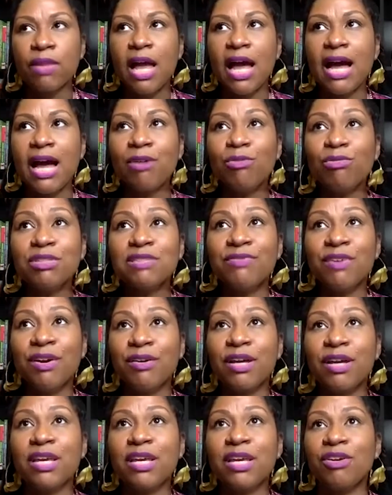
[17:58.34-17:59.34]
I was
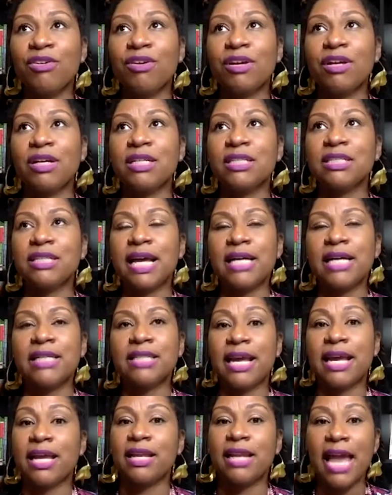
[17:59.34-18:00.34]
very curious as
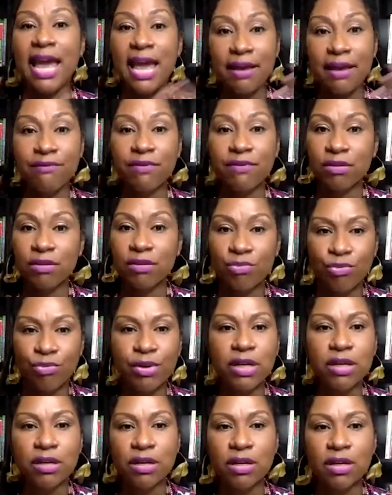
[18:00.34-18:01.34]
like an avid
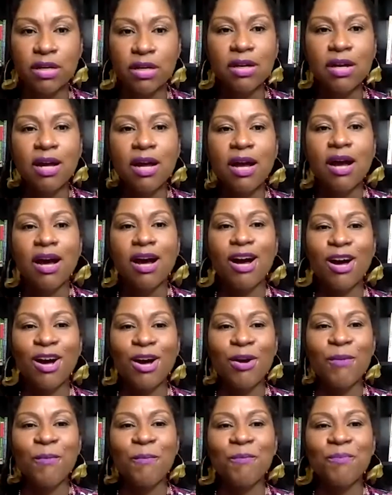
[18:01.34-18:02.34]
reader,
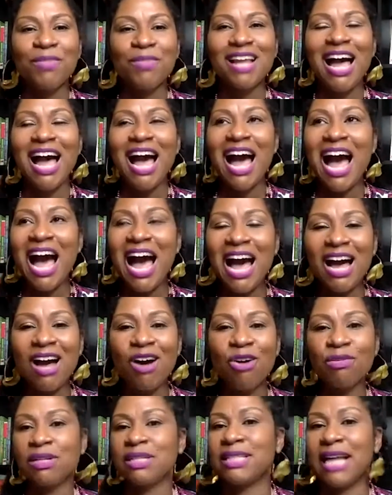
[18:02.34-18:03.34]
um,
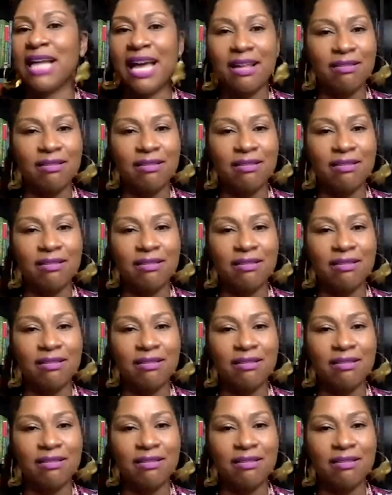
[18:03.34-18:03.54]
how because I